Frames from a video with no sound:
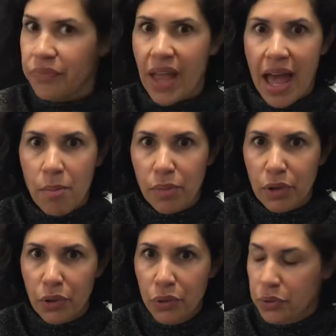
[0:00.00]
And
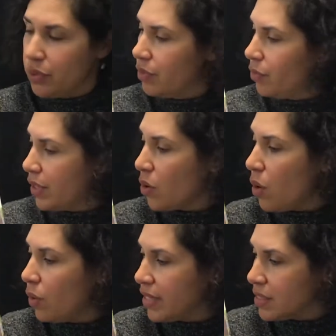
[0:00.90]
blew with
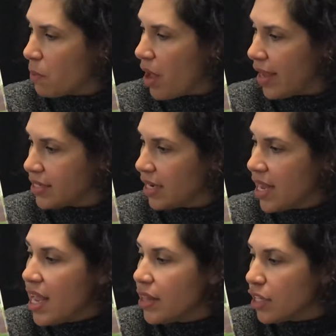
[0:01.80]
all his might.
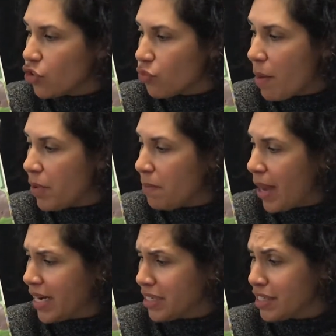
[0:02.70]
The trumpet
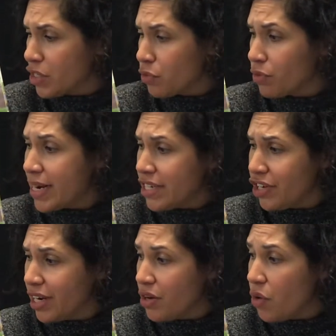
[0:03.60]
made a
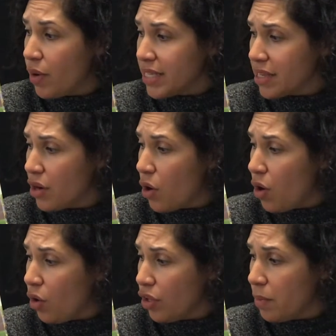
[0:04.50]
screeching noise and
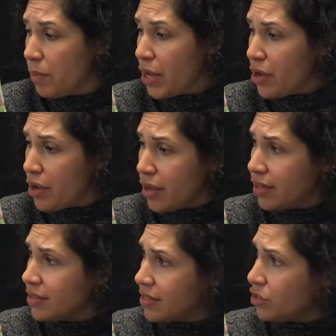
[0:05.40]
all the
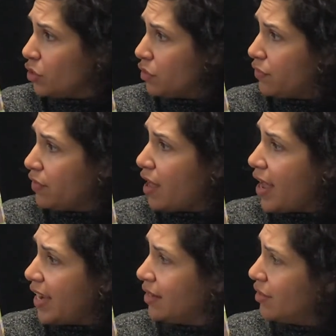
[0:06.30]
birds took
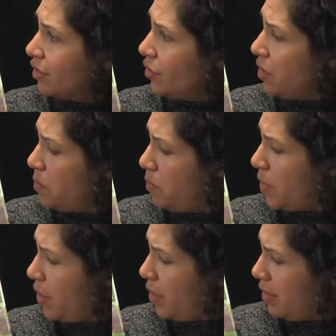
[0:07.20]
flight. Look at all the
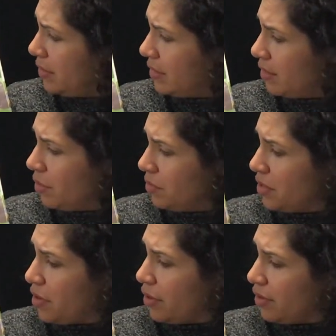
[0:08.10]
birds. Oh
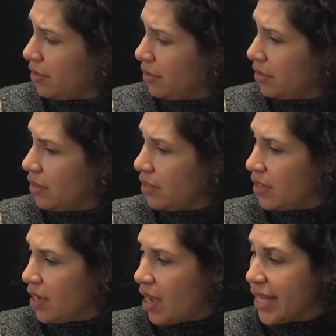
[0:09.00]
no.
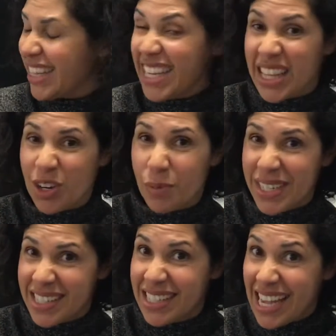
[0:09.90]
I think they're a bit
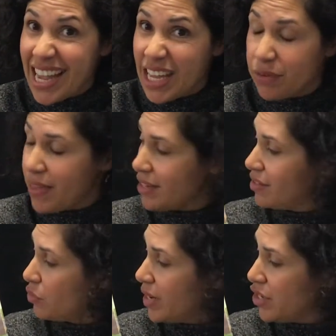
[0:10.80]
scared of that
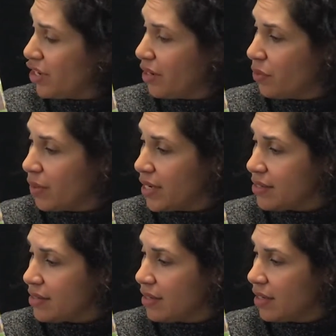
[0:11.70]
screeching noise.